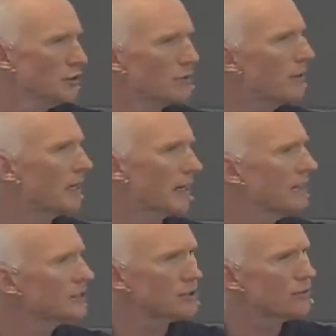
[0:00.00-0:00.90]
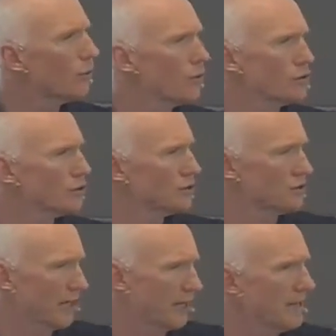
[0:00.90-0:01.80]
You can be cleansed of all your
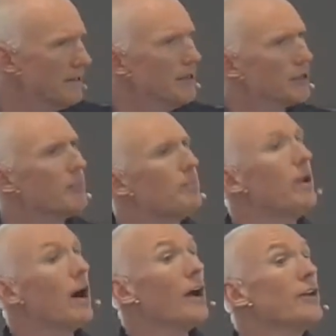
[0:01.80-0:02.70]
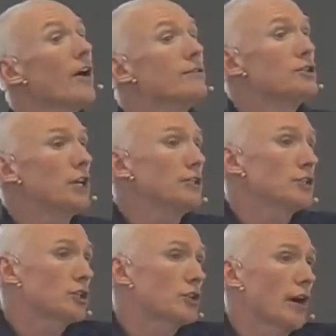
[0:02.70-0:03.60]
sin. The blood of
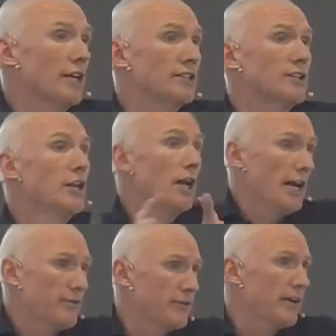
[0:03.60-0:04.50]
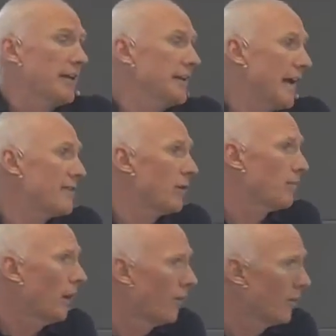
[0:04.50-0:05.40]
Jesus Christ, the life that he gave
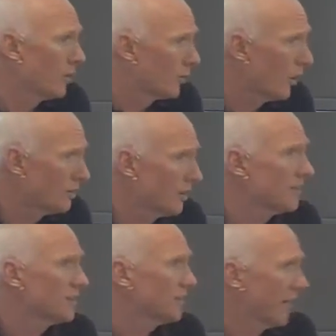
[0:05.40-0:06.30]
up on the cross as a